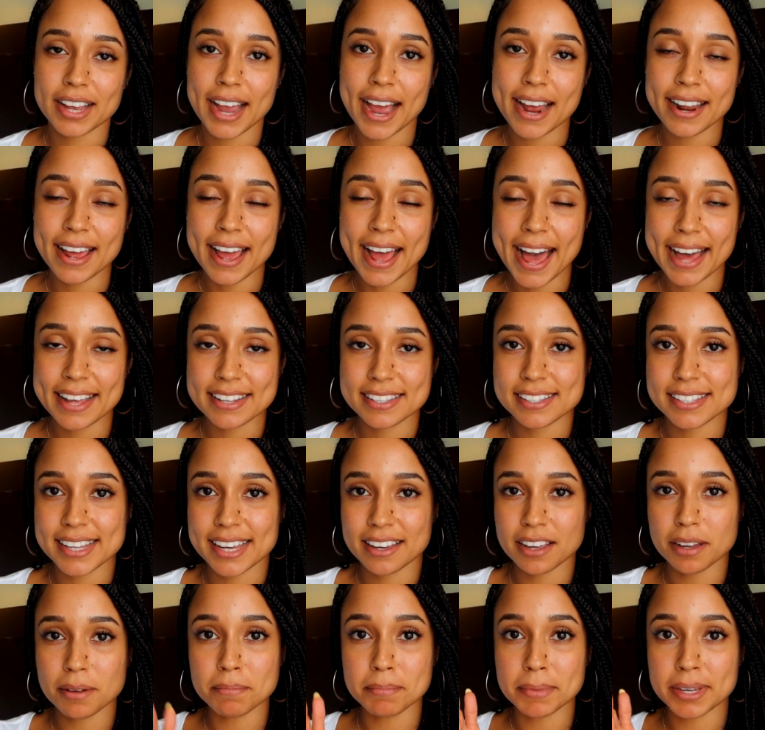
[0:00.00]
kind of acts as
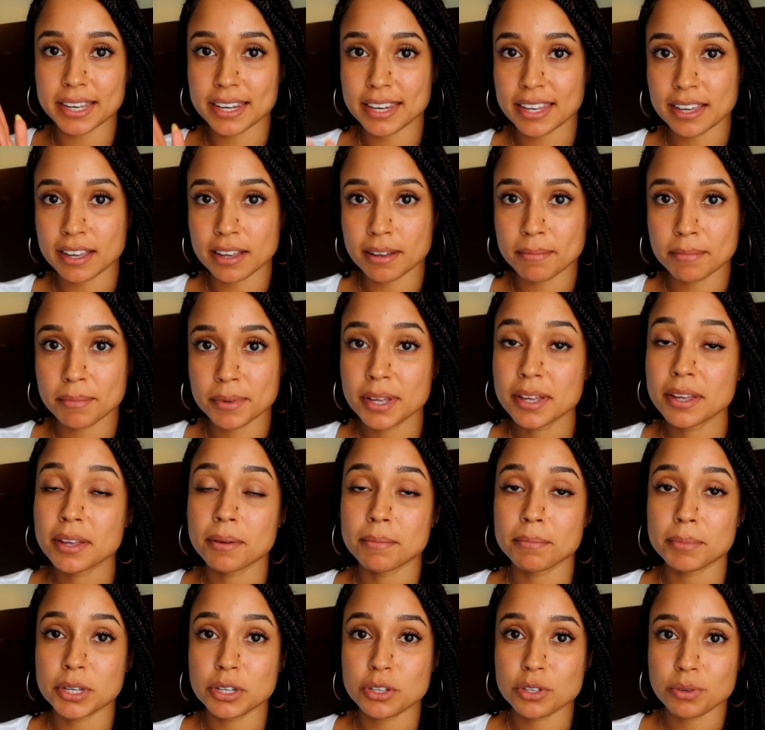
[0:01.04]
like a medium
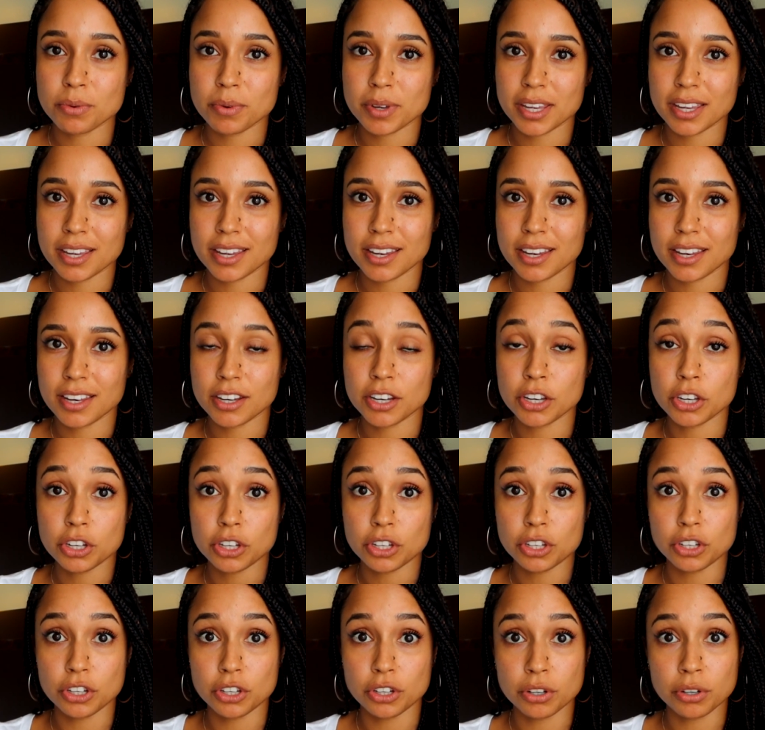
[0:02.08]
between
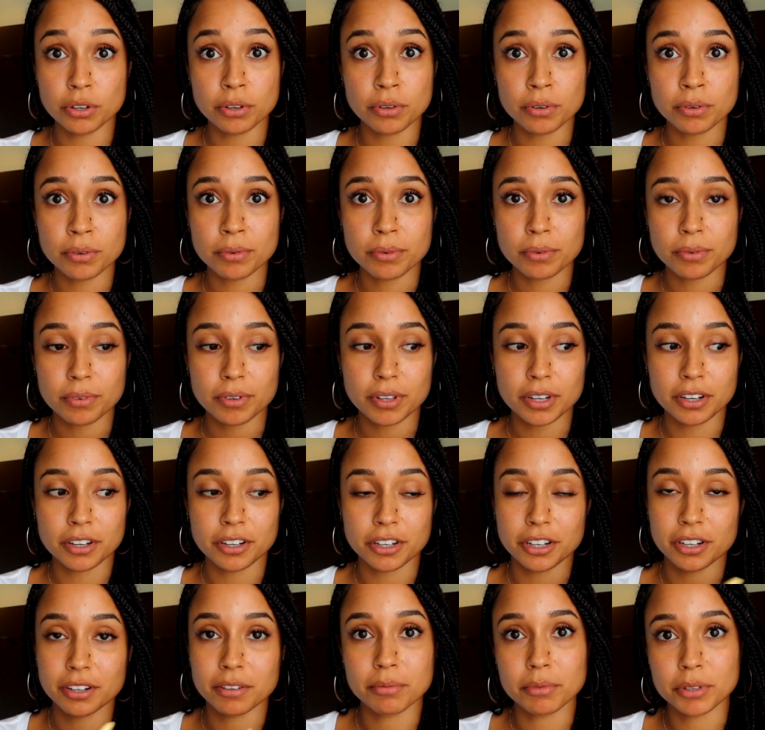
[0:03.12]
you
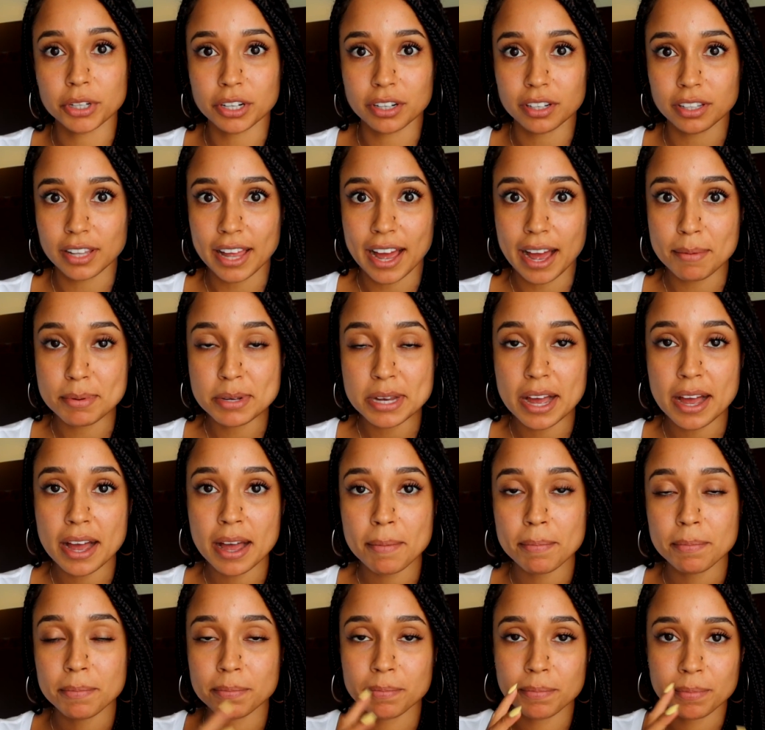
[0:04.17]
or your
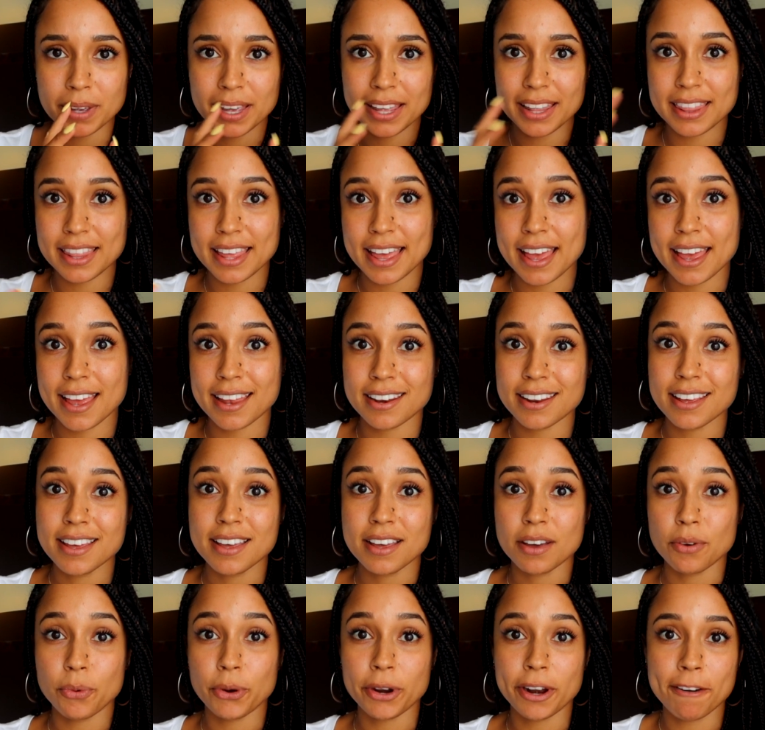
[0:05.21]
laptop and then
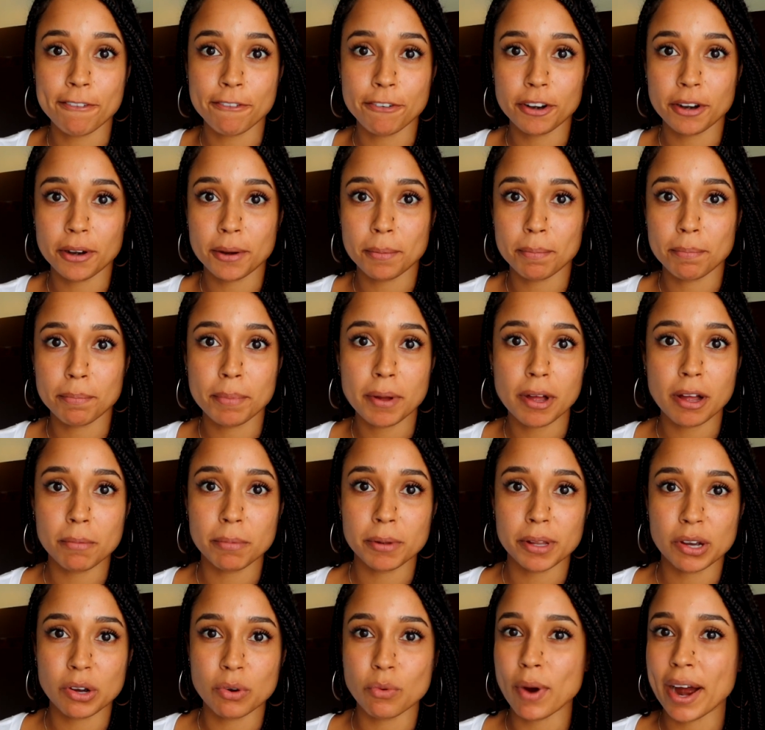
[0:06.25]
whatever
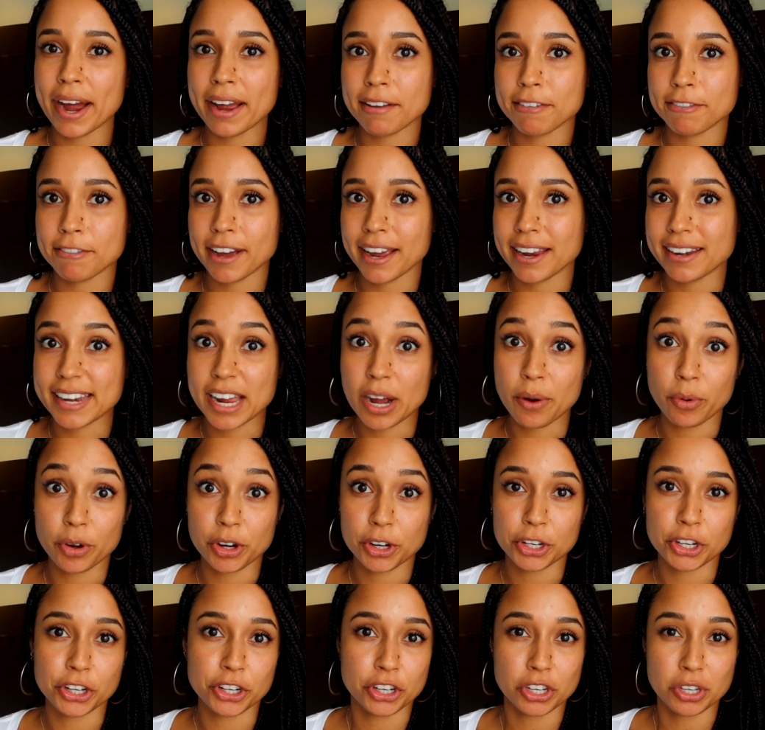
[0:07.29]
public Wi-Fi
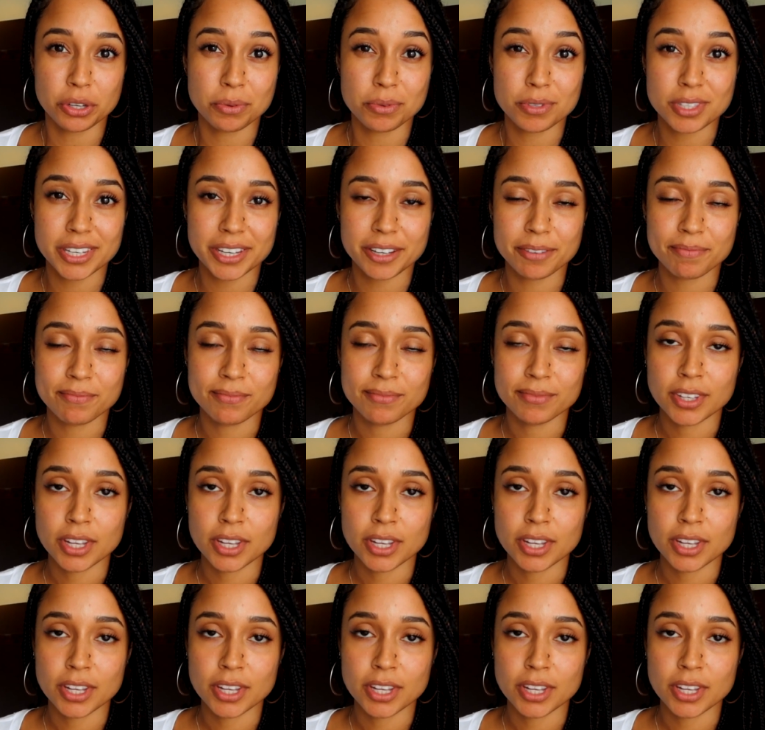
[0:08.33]
network you're using.